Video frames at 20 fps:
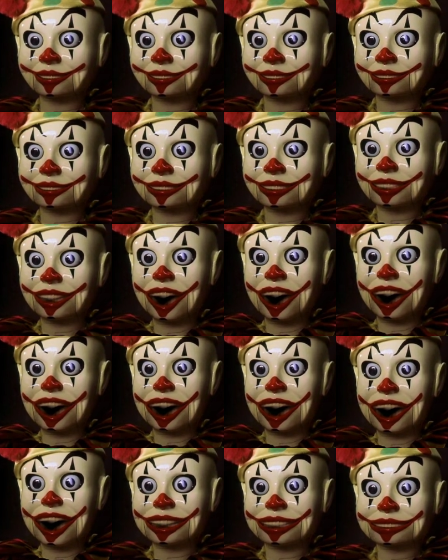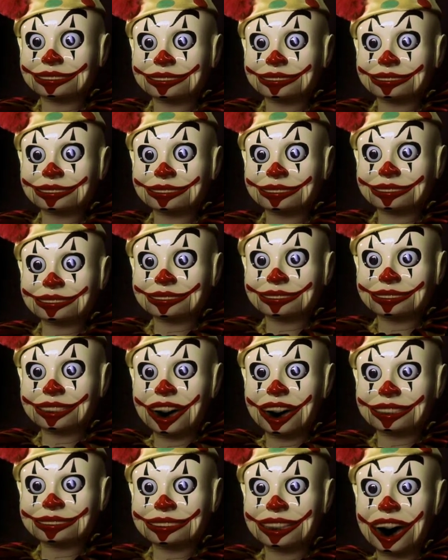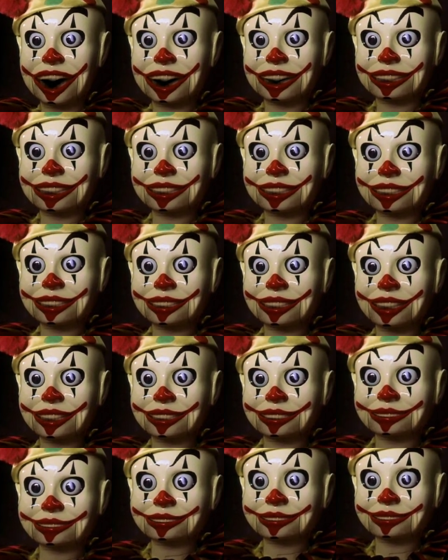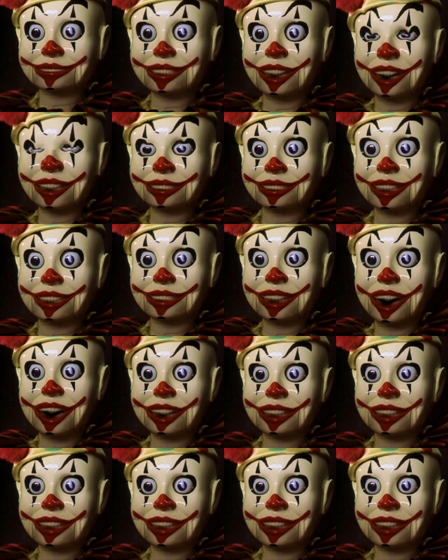you are personally going to be held